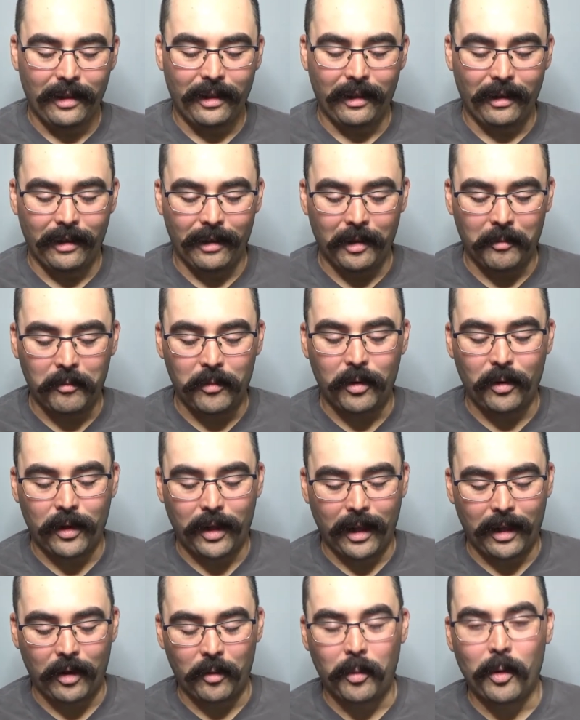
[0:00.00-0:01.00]
to
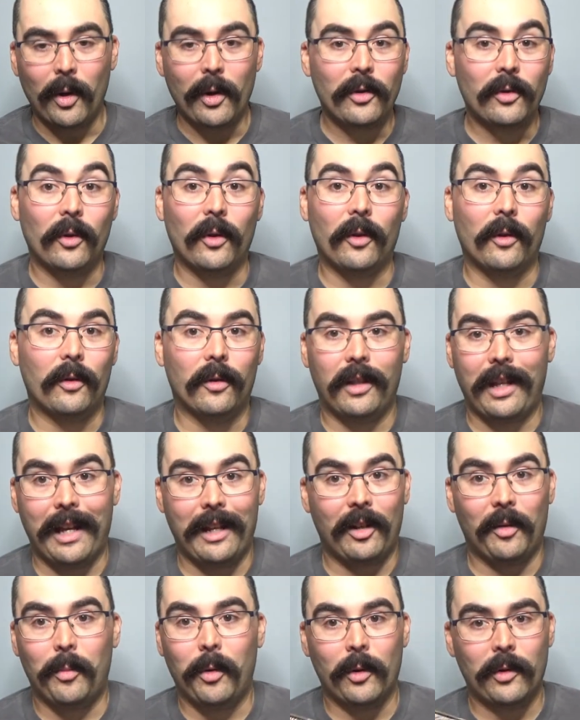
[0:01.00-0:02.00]
Canada Post or
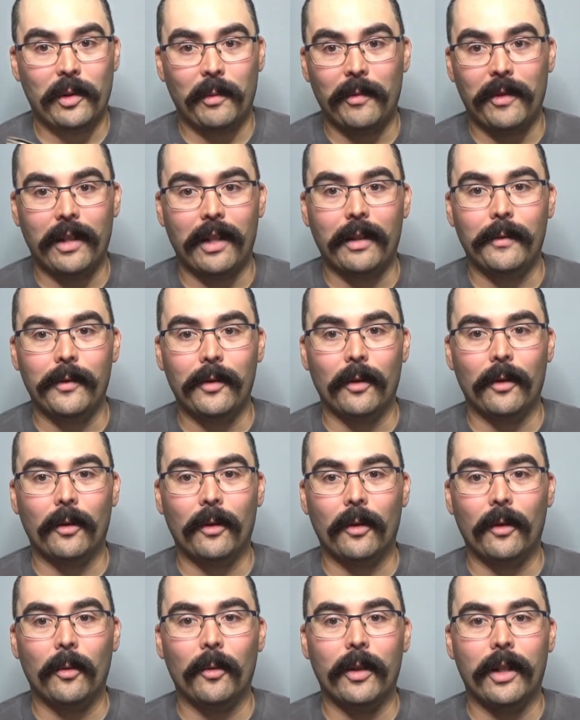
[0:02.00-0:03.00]
Canada Post themselves
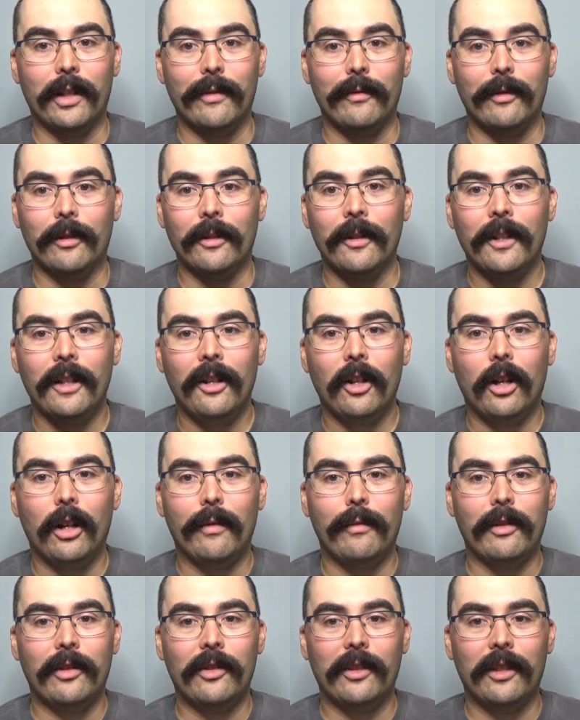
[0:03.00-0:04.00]
or whatever,
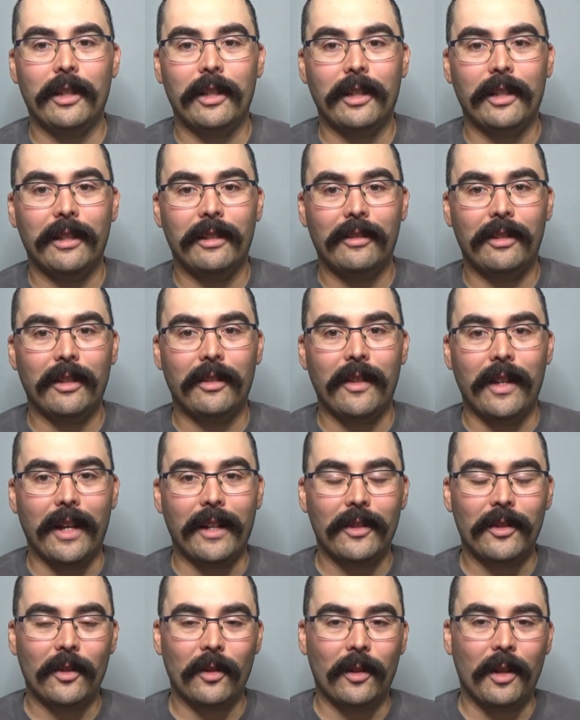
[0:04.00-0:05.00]
obviously did
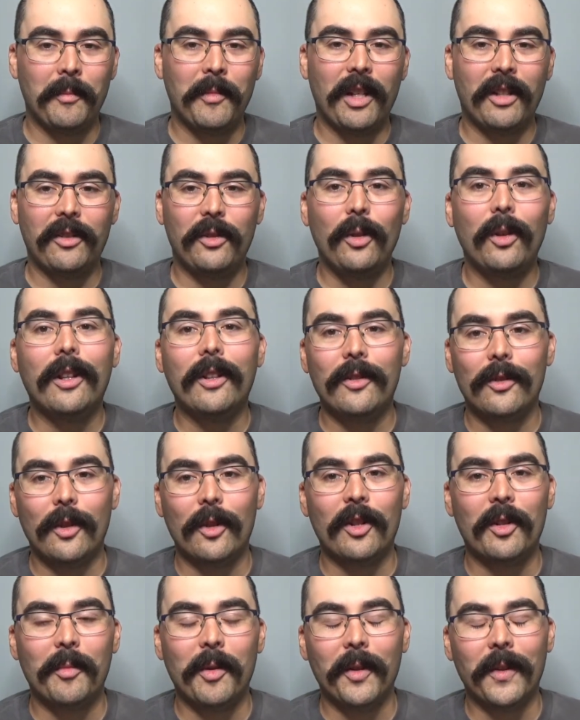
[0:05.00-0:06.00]
that. So I'm not too
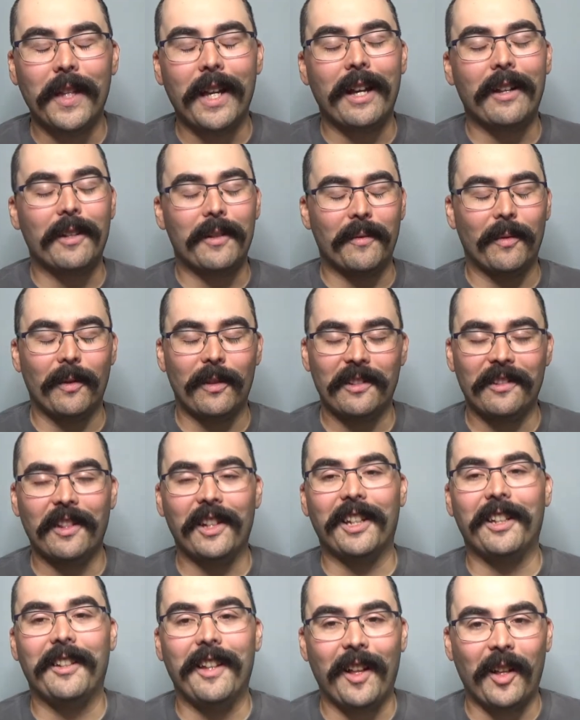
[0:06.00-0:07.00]
concerned about that as far as
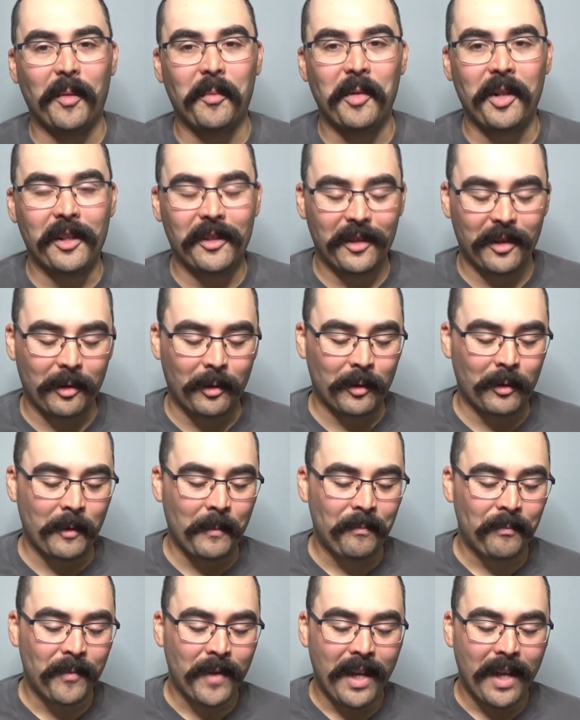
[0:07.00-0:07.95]
Lucky Tackle Box goes.